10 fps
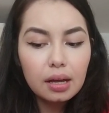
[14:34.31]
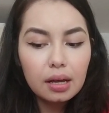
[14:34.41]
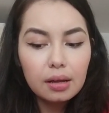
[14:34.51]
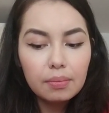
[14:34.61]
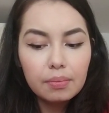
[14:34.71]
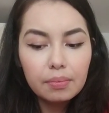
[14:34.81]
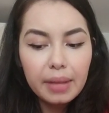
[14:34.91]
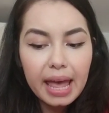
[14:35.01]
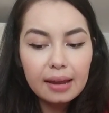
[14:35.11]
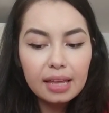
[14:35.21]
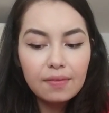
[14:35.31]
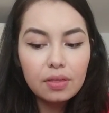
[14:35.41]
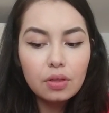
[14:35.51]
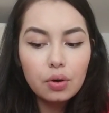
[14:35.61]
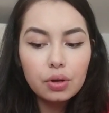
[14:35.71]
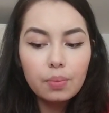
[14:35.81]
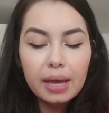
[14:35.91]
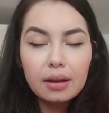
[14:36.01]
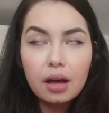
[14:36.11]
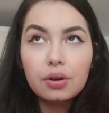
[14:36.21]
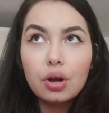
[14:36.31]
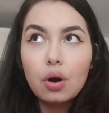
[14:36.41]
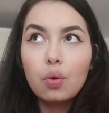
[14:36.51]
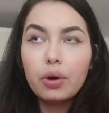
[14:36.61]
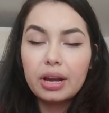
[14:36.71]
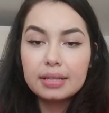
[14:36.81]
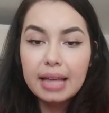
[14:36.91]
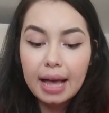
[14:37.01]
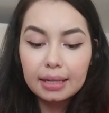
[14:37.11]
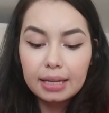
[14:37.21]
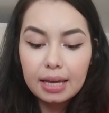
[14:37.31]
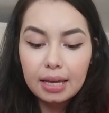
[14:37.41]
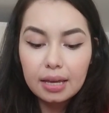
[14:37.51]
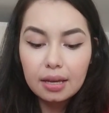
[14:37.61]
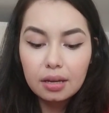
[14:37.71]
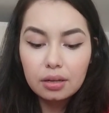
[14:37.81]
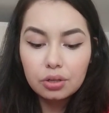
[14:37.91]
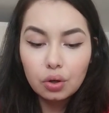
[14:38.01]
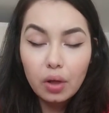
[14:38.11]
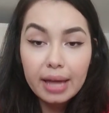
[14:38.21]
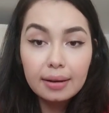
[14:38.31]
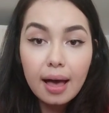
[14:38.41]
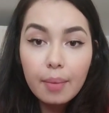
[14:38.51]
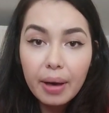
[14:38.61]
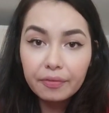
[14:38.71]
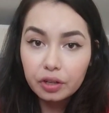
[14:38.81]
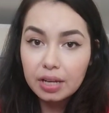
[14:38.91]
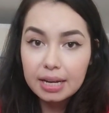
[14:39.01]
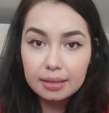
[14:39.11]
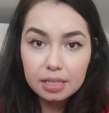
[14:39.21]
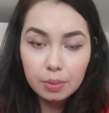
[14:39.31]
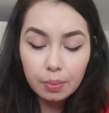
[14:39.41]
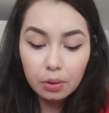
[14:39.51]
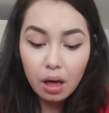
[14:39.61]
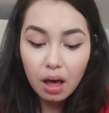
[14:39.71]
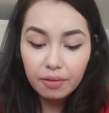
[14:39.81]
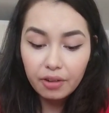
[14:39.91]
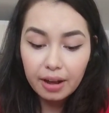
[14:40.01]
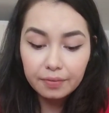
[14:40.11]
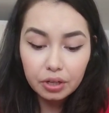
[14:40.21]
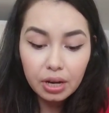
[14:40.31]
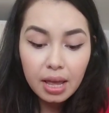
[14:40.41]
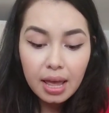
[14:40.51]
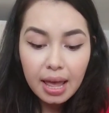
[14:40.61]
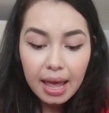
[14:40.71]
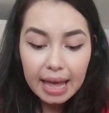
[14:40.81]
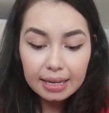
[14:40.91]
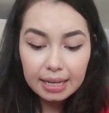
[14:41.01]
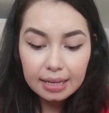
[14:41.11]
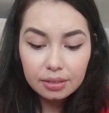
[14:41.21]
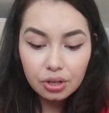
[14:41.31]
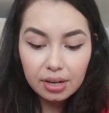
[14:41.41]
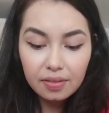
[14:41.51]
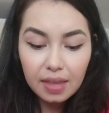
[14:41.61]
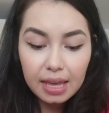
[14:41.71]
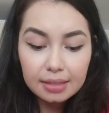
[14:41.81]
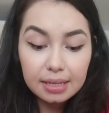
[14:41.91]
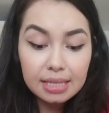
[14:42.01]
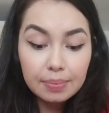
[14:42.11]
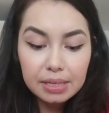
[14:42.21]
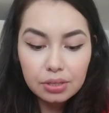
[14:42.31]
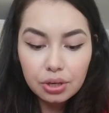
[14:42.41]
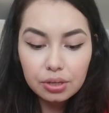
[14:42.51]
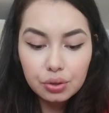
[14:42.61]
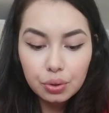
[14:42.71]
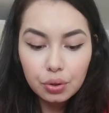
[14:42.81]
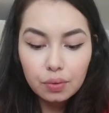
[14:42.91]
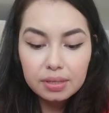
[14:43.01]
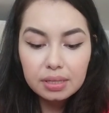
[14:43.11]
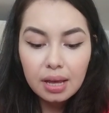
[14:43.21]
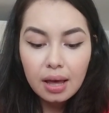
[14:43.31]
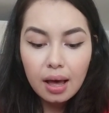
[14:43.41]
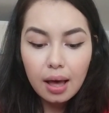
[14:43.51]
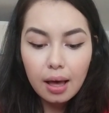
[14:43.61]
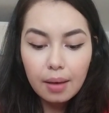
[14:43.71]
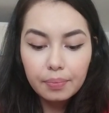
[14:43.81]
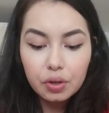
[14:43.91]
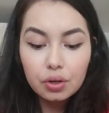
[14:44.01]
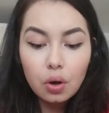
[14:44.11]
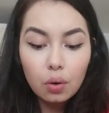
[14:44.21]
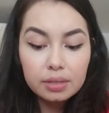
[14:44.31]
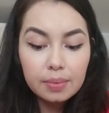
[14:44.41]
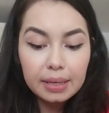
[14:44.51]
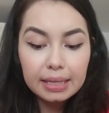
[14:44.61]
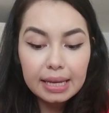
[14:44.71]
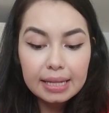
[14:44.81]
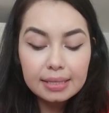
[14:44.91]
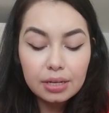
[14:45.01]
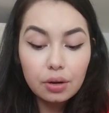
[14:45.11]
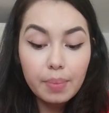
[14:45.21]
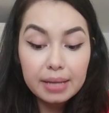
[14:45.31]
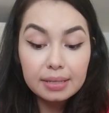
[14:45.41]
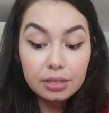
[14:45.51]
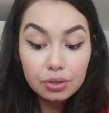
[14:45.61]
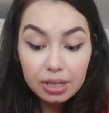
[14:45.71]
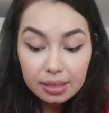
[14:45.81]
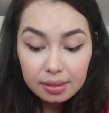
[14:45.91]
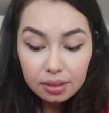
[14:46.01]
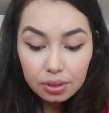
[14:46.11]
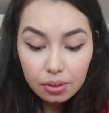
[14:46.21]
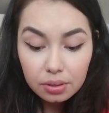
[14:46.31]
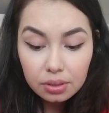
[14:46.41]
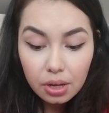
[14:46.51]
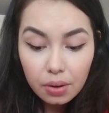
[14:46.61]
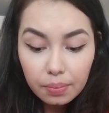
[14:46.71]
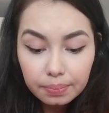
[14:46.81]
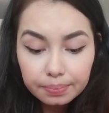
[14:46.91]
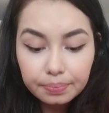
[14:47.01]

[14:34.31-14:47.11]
And even though you may not know where exactly you'll end up after cutting these people off, or after ending certain things, accepting certain truths, ultimately it's in your best interest to do so.